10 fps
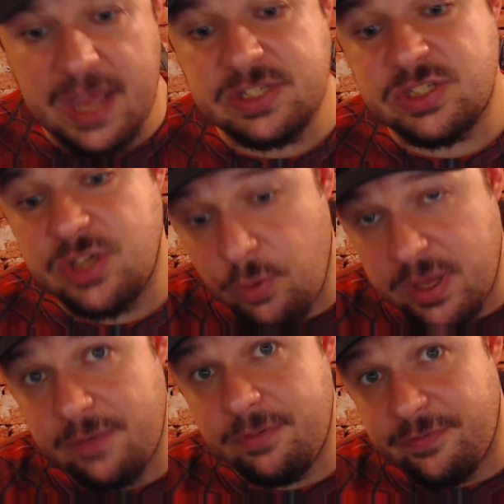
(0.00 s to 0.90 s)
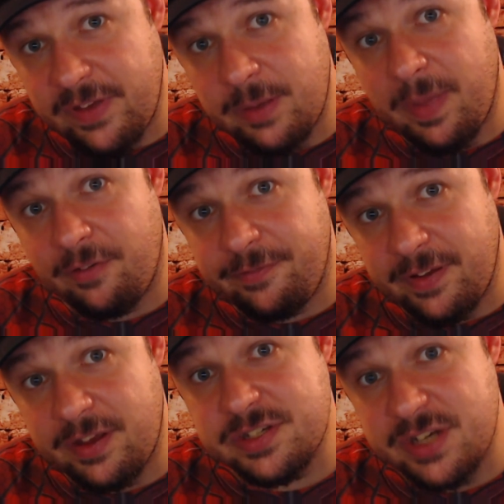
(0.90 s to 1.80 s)
don't give your female
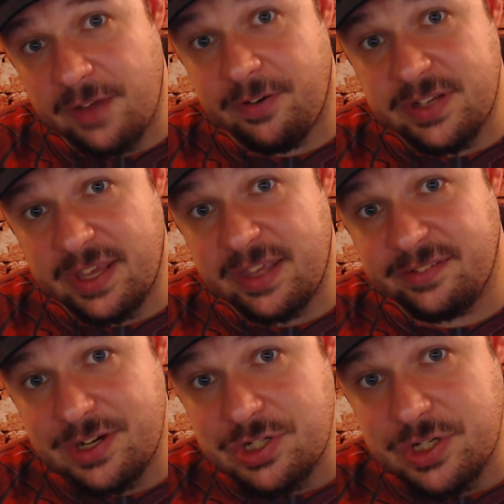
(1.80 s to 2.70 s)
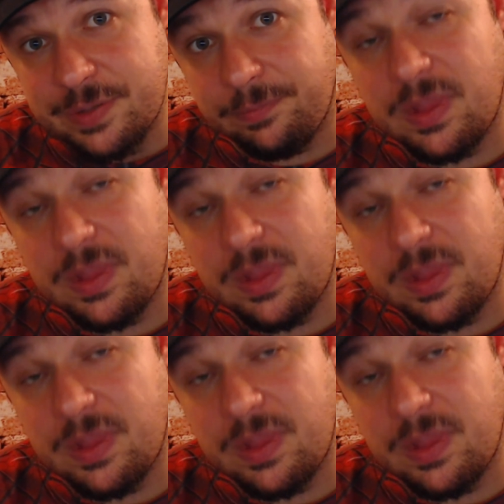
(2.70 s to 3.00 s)
figures enough articulation